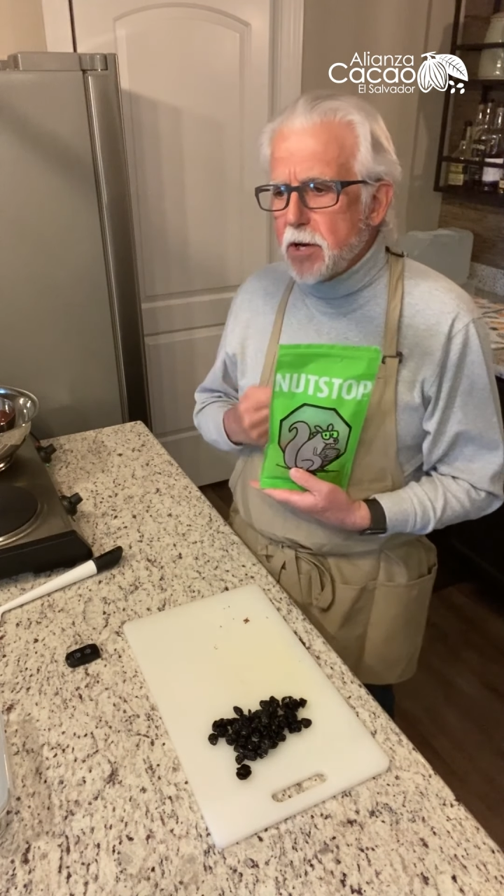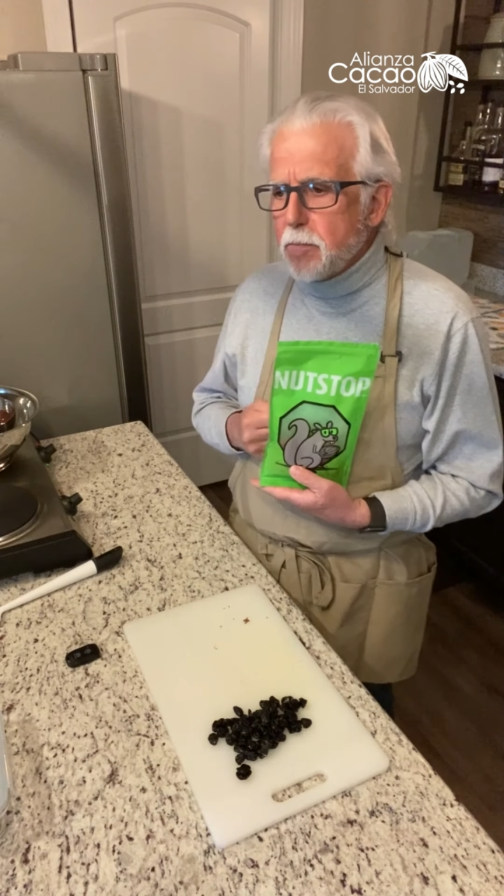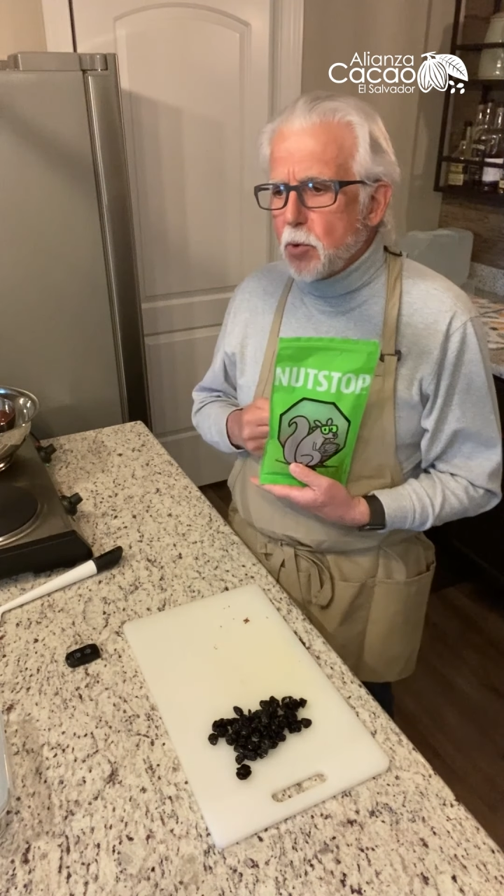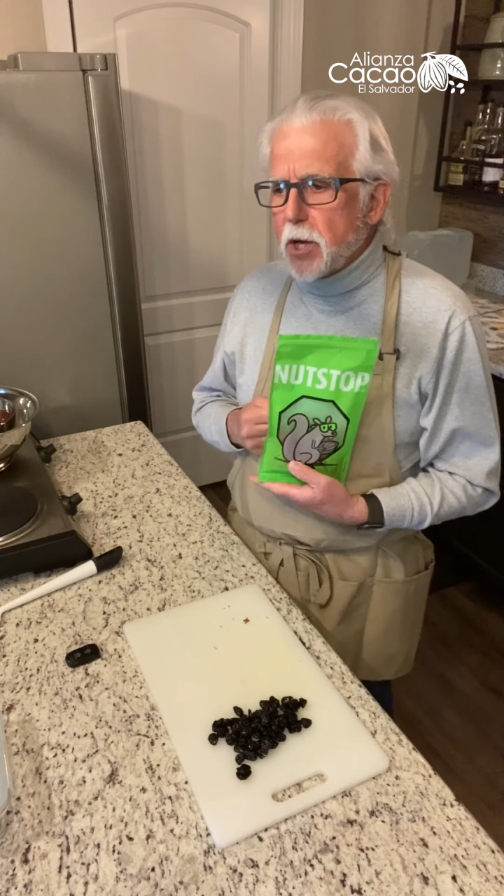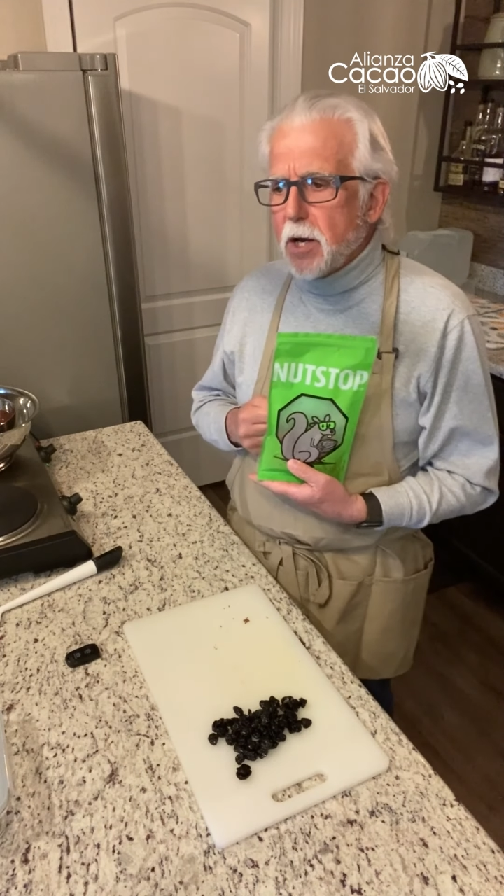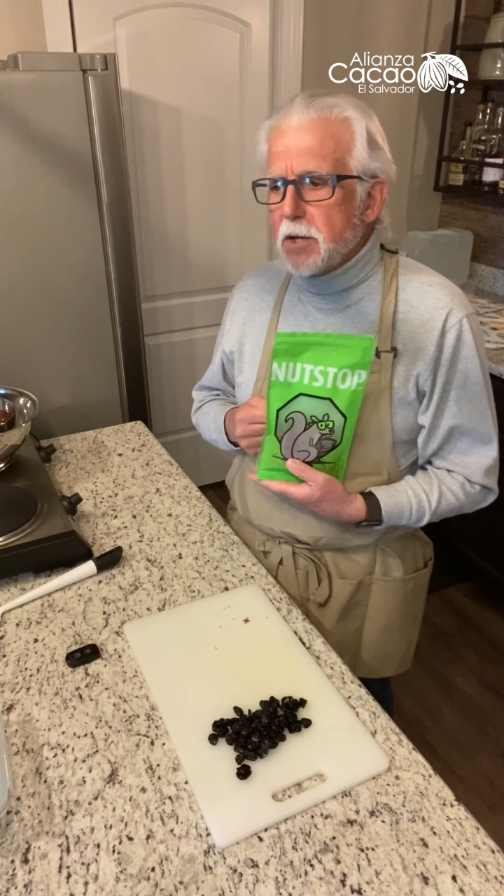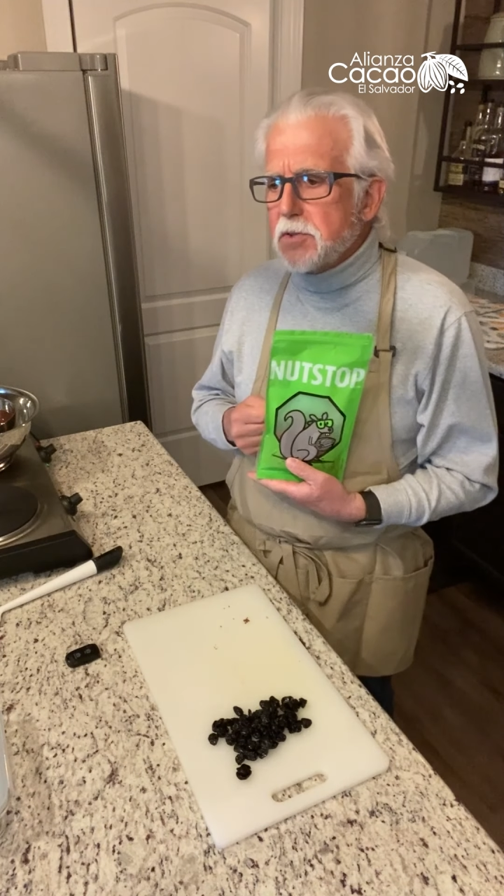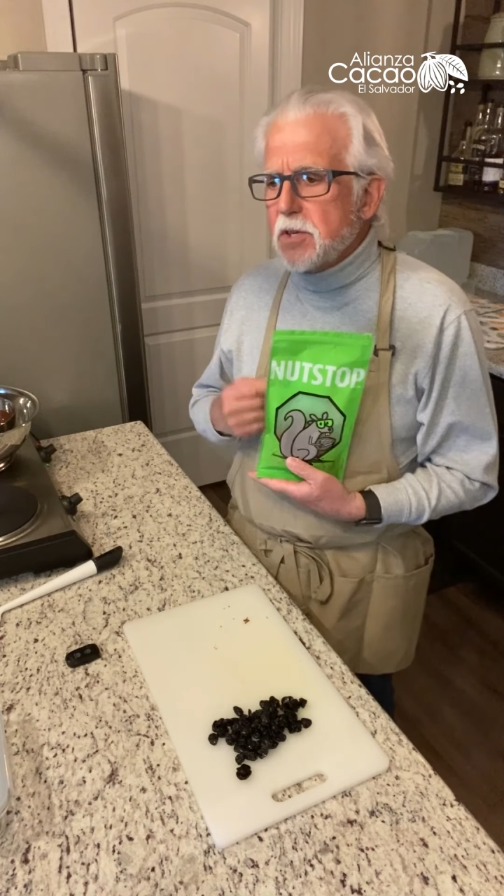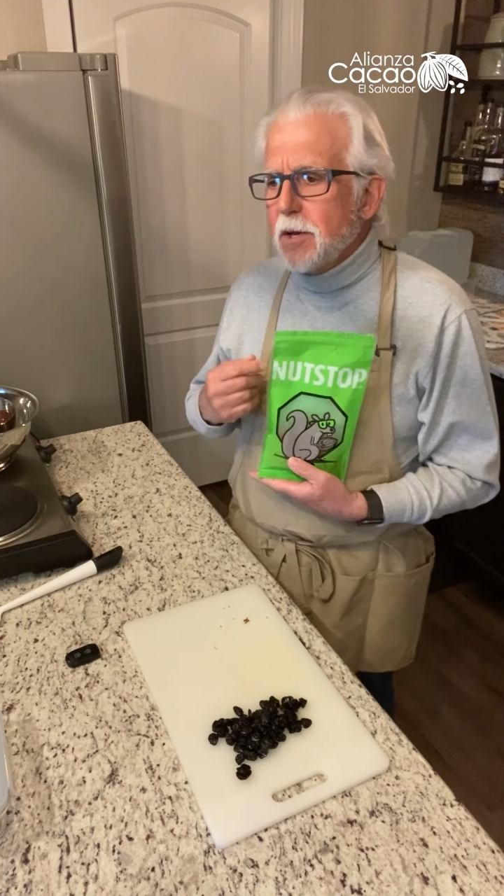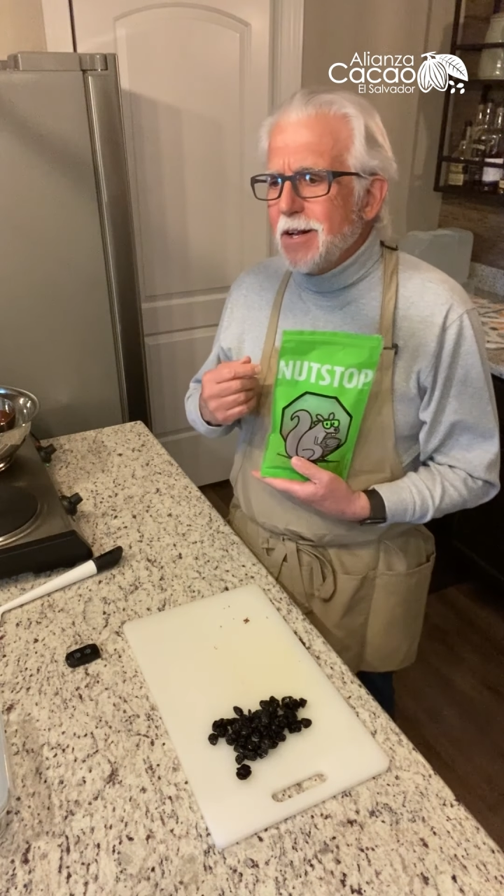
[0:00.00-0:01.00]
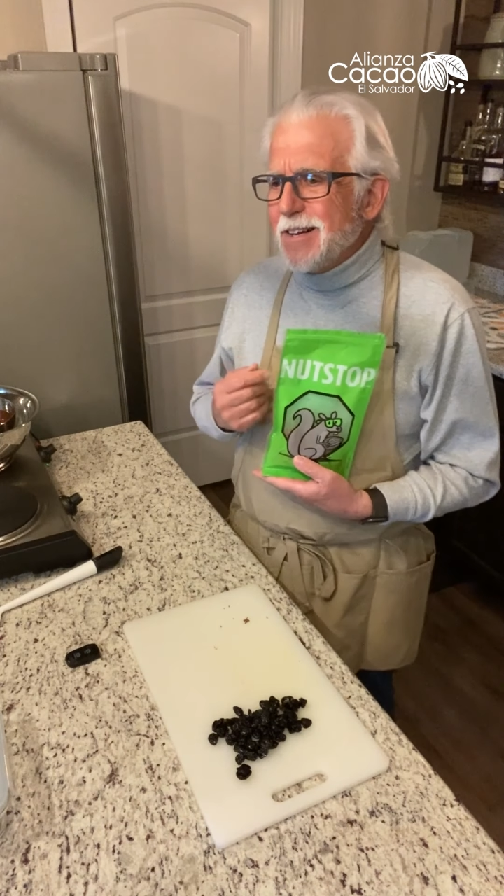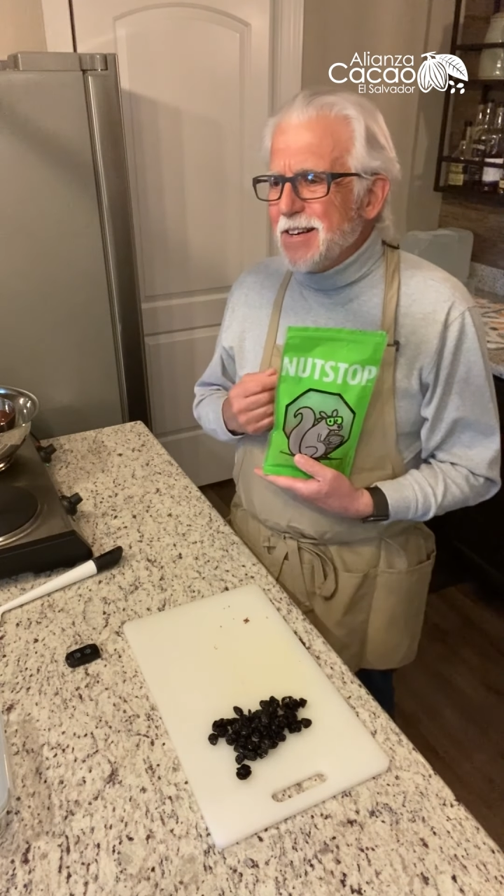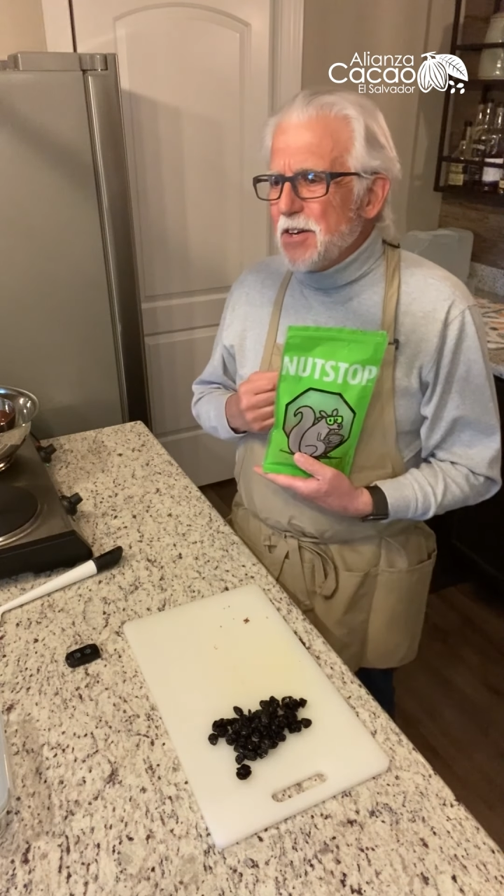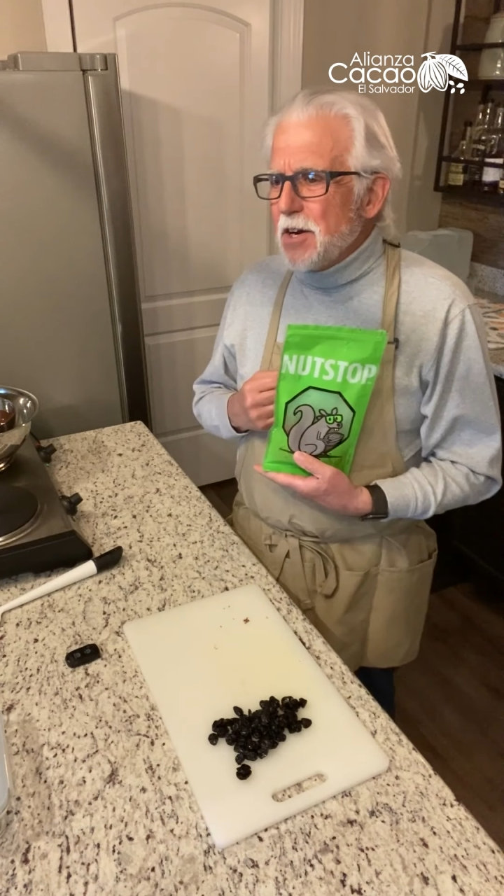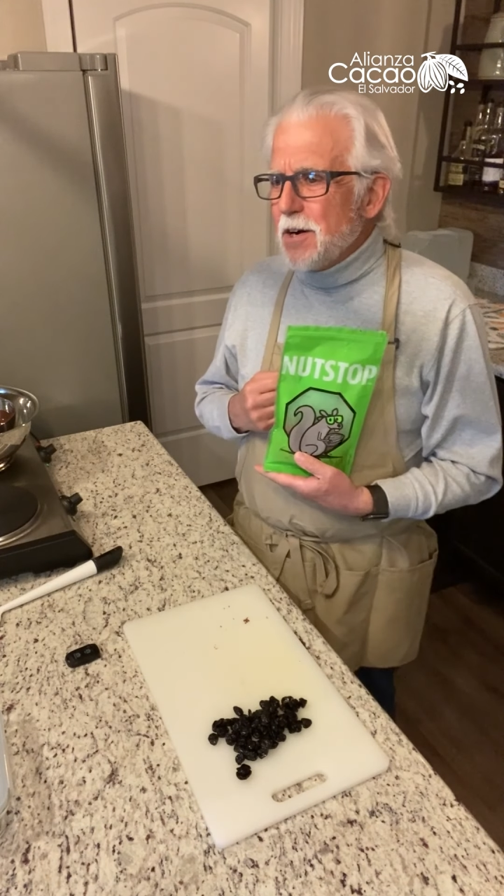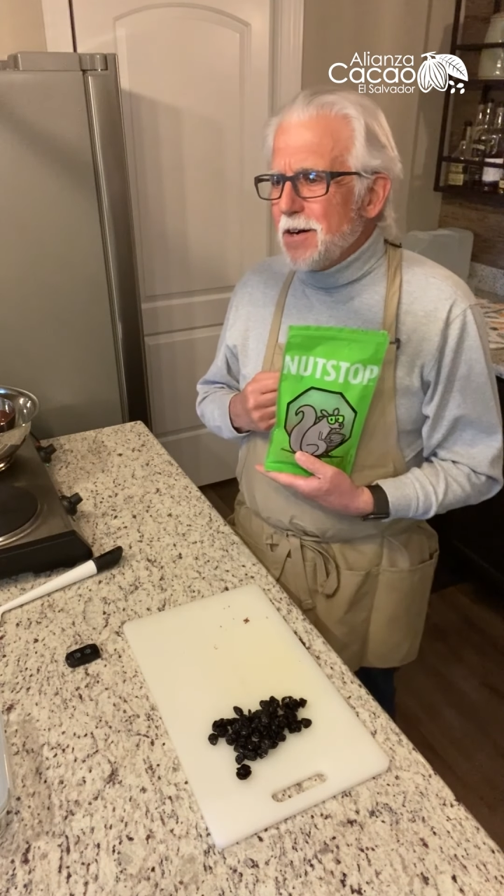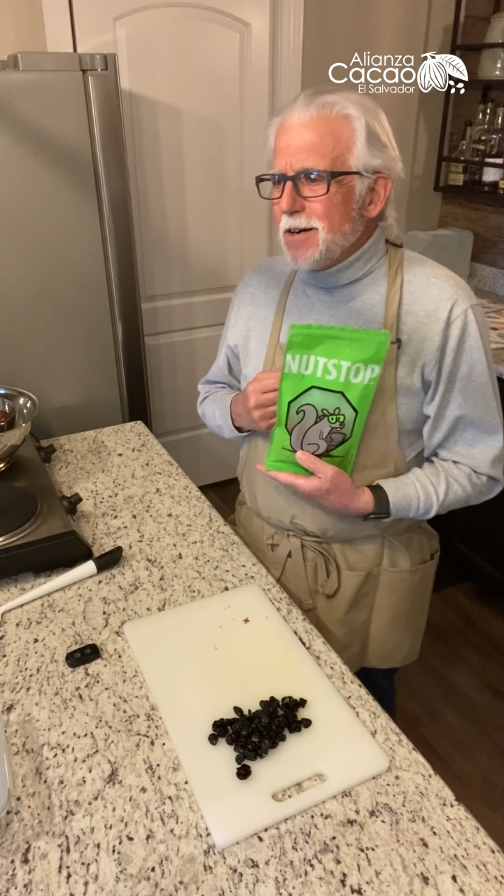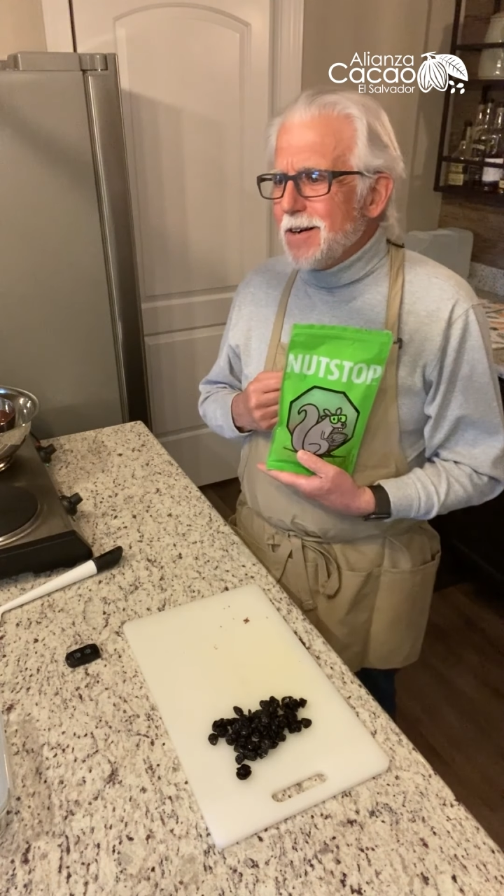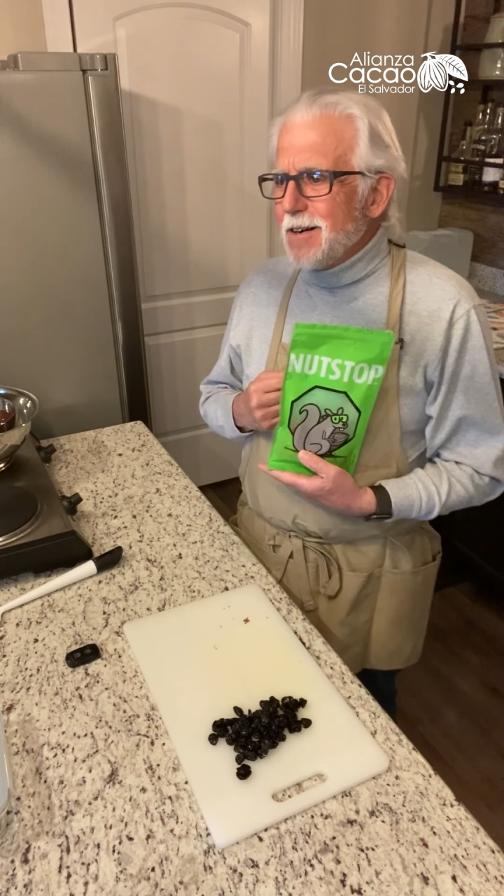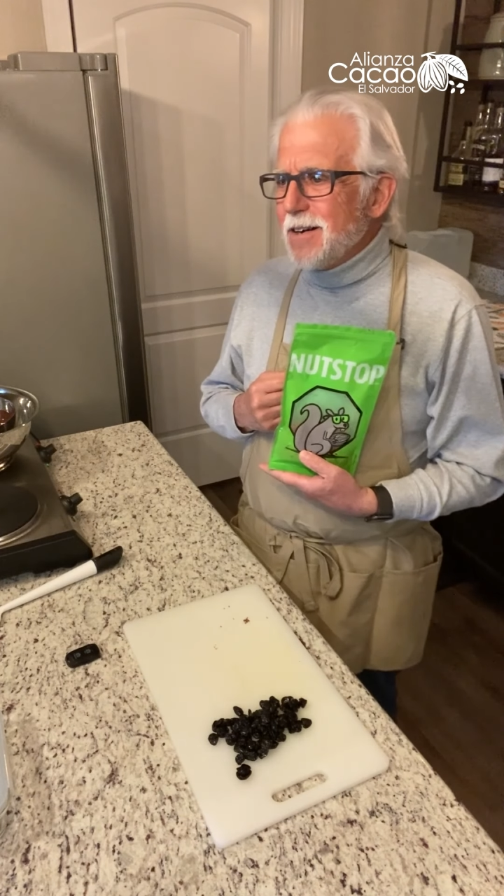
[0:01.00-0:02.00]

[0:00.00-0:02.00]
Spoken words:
apricots are